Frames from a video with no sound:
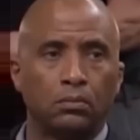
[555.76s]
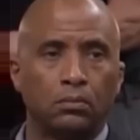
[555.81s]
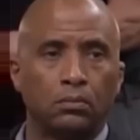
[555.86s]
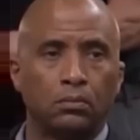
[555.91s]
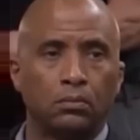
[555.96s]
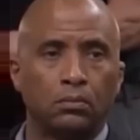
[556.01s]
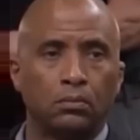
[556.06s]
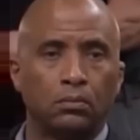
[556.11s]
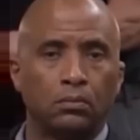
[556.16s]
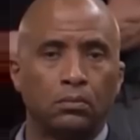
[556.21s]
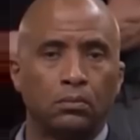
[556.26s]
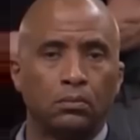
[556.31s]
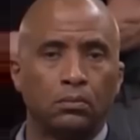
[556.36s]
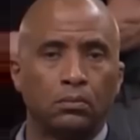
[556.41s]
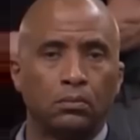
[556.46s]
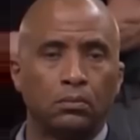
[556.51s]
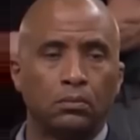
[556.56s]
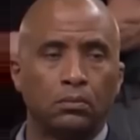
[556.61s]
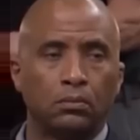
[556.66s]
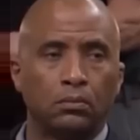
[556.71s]

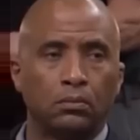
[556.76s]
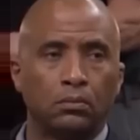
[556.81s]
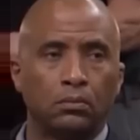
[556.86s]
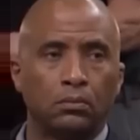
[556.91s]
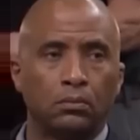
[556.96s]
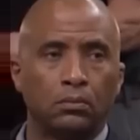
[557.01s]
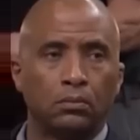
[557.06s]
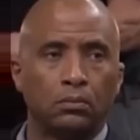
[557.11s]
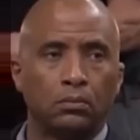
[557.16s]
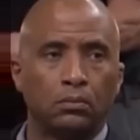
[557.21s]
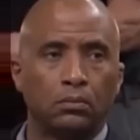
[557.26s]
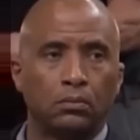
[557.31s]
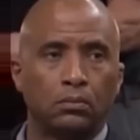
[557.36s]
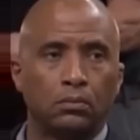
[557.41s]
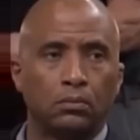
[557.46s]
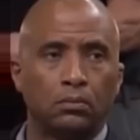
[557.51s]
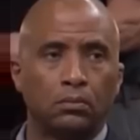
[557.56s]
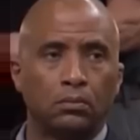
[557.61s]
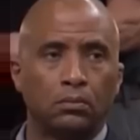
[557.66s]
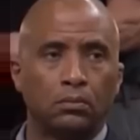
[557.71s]

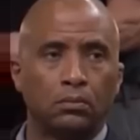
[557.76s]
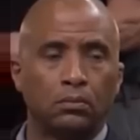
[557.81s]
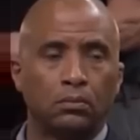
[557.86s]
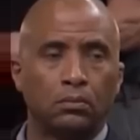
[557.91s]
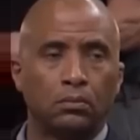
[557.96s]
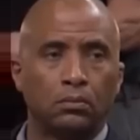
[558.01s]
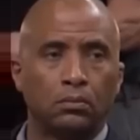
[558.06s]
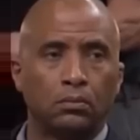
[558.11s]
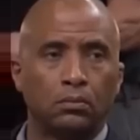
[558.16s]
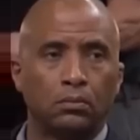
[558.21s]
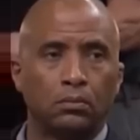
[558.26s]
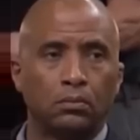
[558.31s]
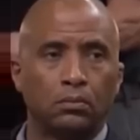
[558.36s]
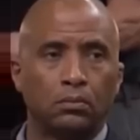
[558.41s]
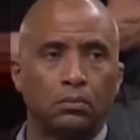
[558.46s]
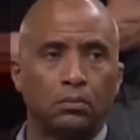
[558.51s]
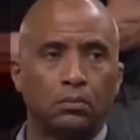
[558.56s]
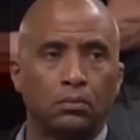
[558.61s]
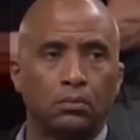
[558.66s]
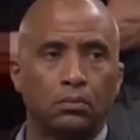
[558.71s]

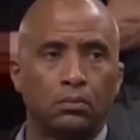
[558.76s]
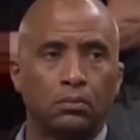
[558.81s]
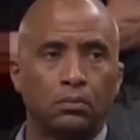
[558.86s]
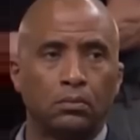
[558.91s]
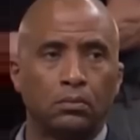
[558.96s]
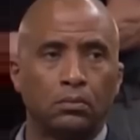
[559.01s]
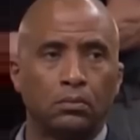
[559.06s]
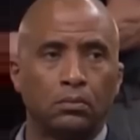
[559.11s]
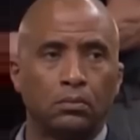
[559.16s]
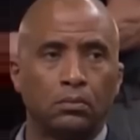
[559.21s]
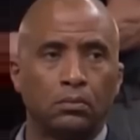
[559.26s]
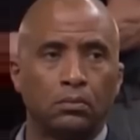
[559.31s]
[no speech]